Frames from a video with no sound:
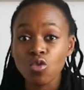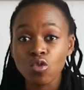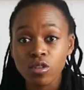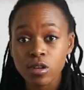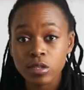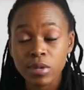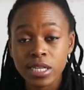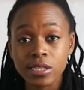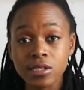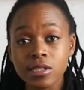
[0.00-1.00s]
all those
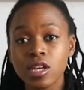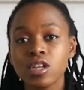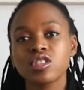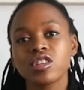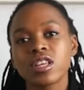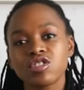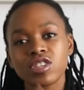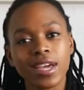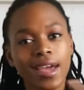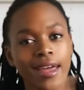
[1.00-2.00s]
muscles so that
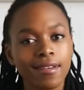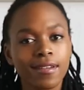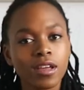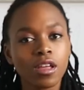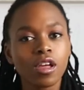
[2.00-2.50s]
you can